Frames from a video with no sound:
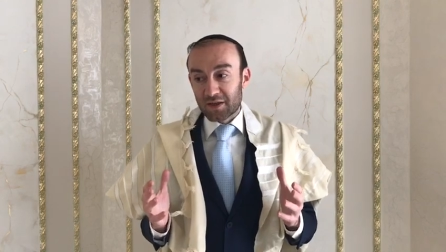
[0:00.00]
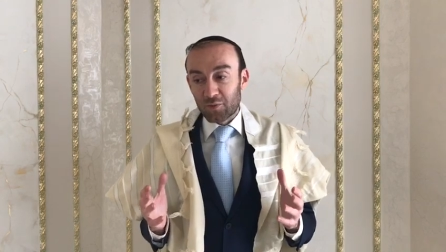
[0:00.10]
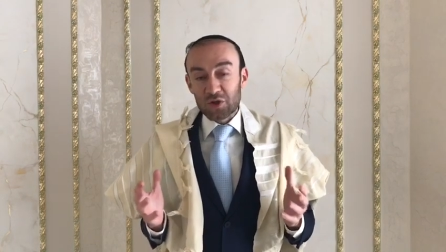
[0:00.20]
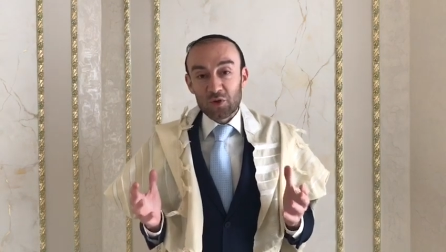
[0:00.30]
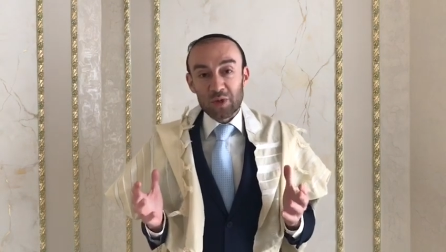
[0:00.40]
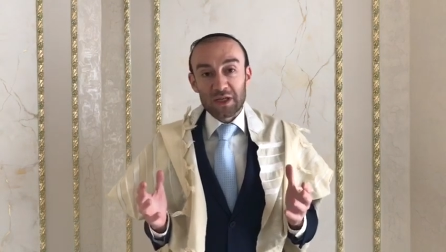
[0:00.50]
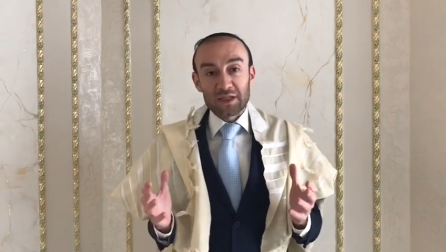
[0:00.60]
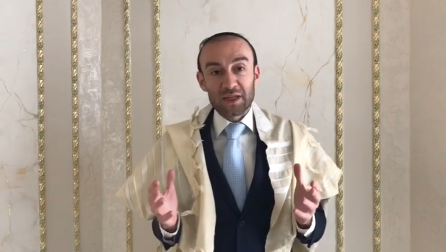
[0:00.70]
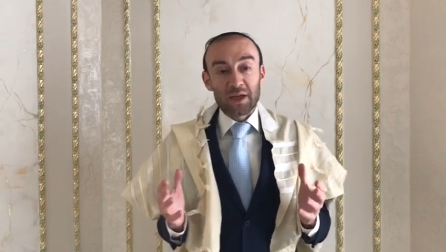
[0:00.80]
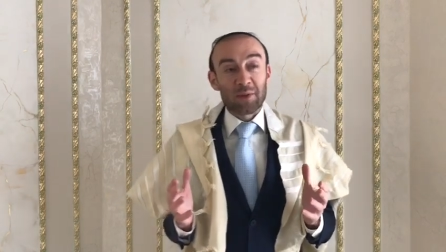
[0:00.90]
What's your
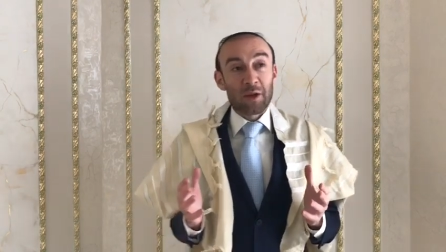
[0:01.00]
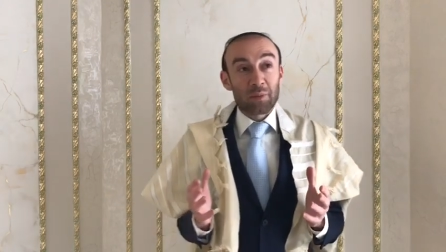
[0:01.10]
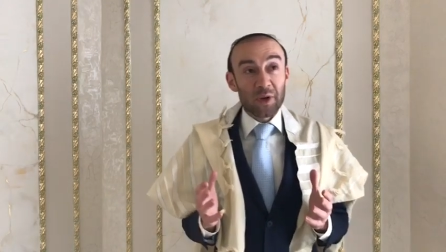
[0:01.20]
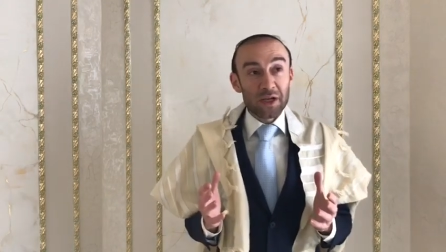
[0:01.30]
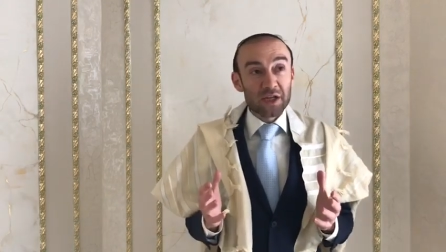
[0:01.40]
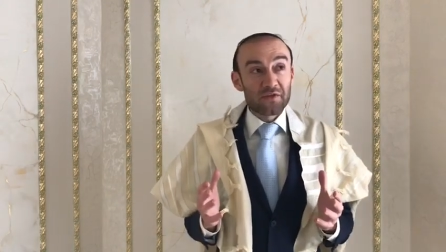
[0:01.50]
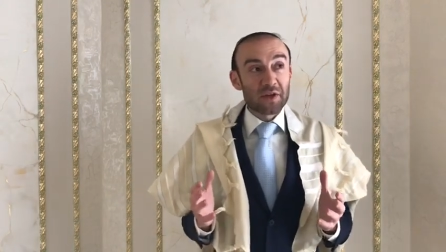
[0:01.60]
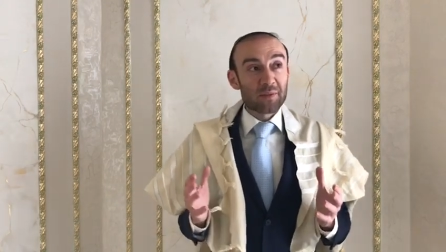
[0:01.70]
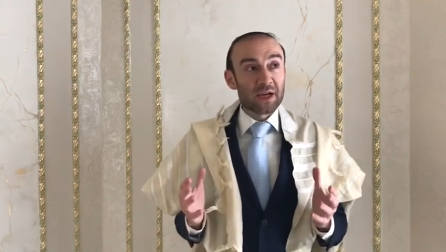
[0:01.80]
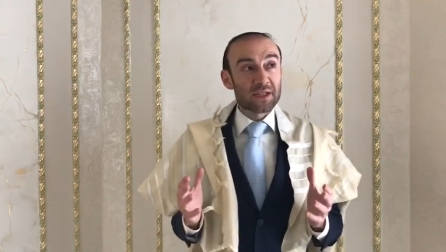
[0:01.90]
mindset? Am I pun? If the
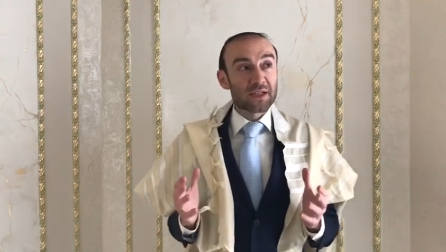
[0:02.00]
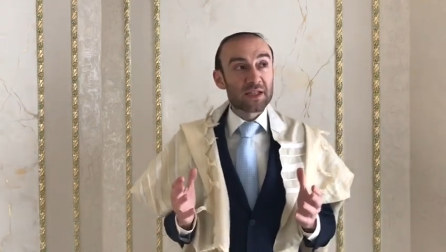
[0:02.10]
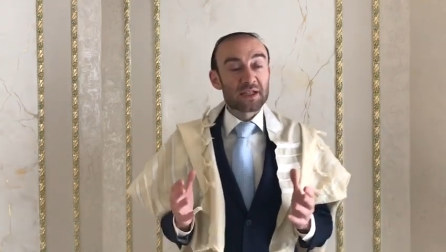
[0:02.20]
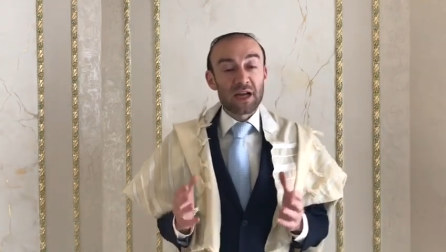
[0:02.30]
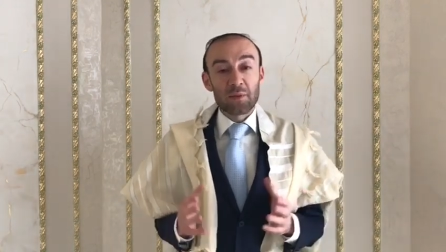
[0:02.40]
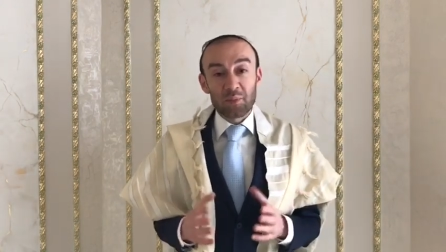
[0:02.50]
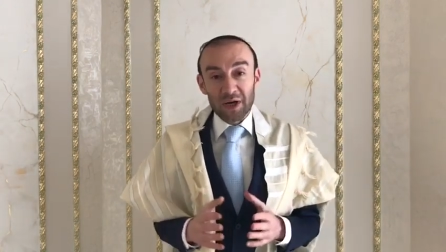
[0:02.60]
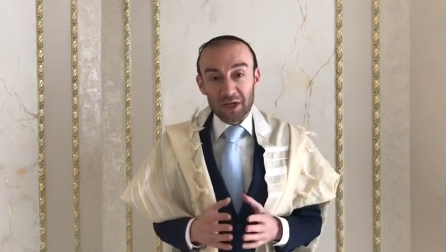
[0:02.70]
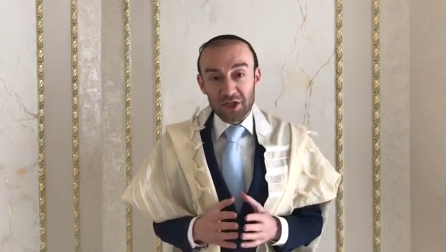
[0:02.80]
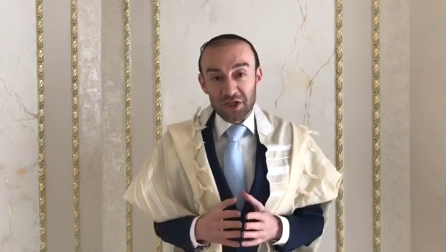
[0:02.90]
mindset is I'm
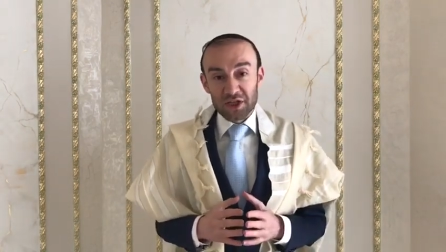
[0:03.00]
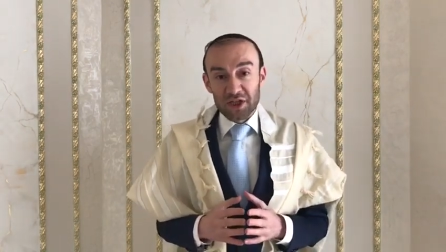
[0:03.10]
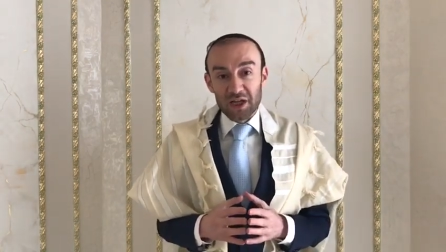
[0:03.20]
punished,